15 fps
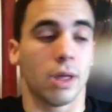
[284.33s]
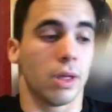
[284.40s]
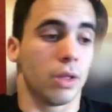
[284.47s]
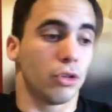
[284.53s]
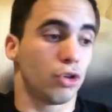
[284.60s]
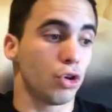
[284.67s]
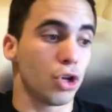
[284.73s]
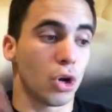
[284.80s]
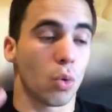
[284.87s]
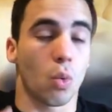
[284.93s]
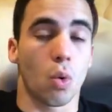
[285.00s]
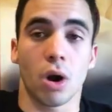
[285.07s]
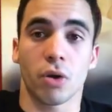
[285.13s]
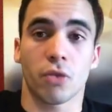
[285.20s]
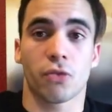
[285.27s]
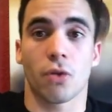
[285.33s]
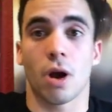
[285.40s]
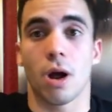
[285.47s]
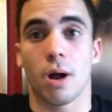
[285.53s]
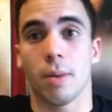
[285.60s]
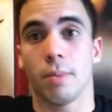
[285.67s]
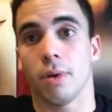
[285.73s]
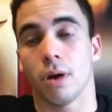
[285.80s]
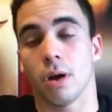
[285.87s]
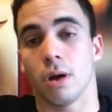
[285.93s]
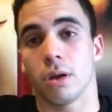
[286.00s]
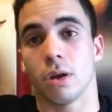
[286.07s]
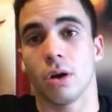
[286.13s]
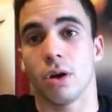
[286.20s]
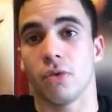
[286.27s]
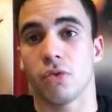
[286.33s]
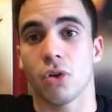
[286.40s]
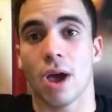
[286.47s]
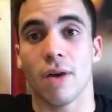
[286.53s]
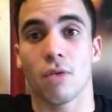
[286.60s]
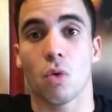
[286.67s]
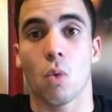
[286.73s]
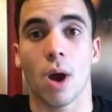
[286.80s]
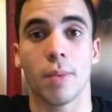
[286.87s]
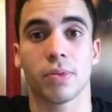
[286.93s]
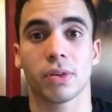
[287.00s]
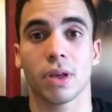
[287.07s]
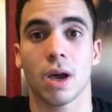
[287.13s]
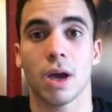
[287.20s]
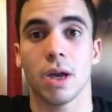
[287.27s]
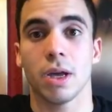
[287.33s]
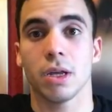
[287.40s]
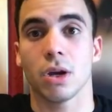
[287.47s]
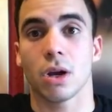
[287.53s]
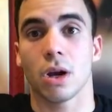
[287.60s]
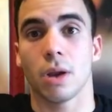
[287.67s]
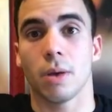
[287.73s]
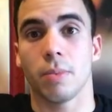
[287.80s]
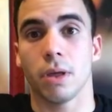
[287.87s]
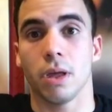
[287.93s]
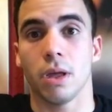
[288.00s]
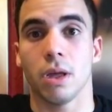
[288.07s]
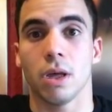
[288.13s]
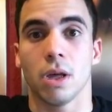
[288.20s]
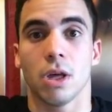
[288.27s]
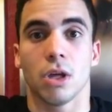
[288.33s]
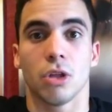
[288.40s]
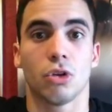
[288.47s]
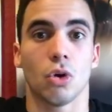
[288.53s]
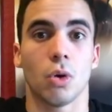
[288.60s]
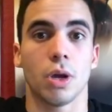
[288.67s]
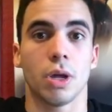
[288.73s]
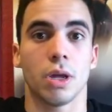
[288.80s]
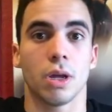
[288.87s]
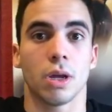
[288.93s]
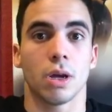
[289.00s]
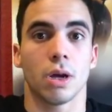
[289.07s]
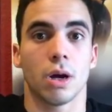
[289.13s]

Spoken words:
do your work from. If you have a website, you're gonna be doing,